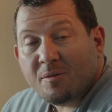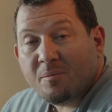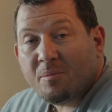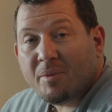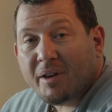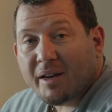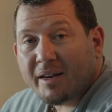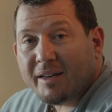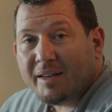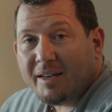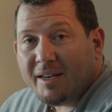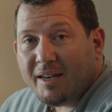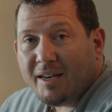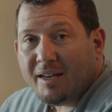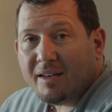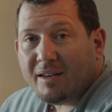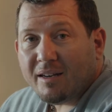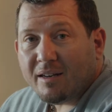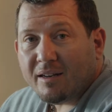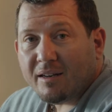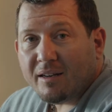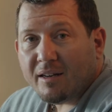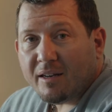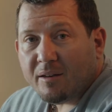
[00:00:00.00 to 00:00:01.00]
a big need
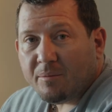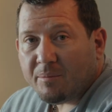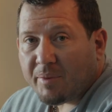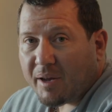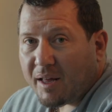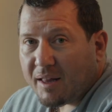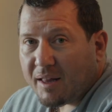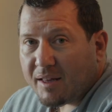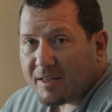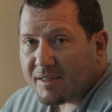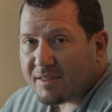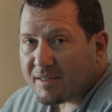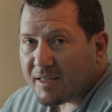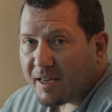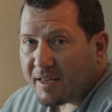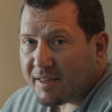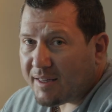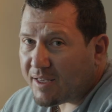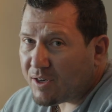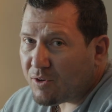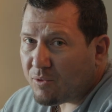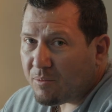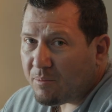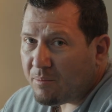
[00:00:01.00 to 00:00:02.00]
in Palestine.
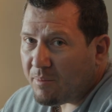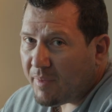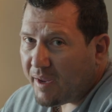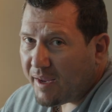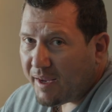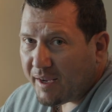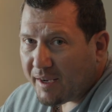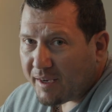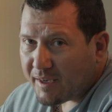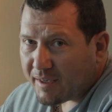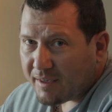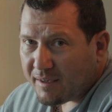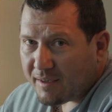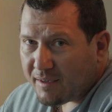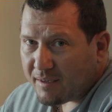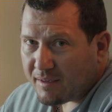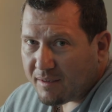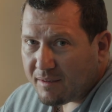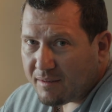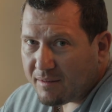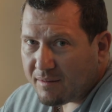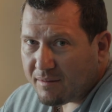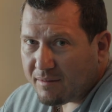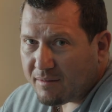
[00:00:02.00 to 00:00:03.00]
They don't make, and
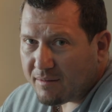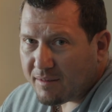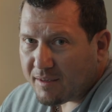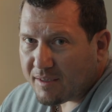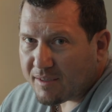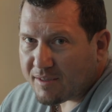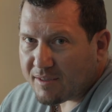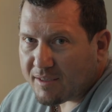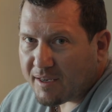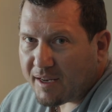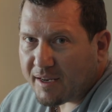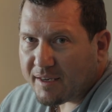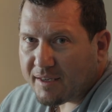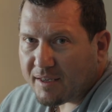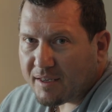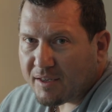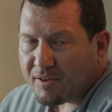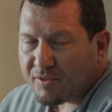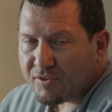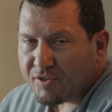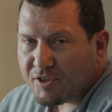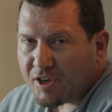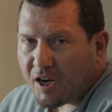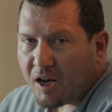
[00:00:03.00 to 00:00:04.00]
there's not
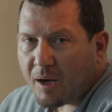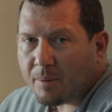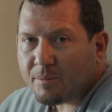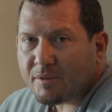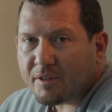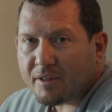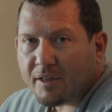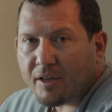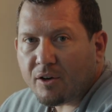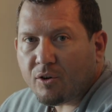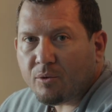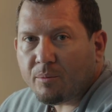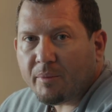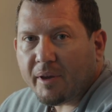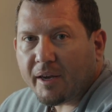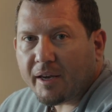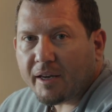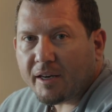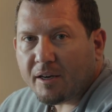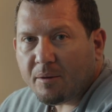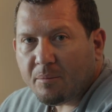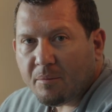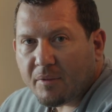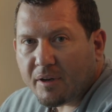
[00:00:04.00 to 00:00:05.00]
enough jobs, and they don't make
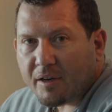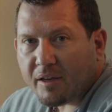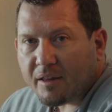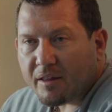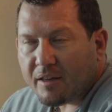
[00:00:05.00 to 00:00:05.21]
any money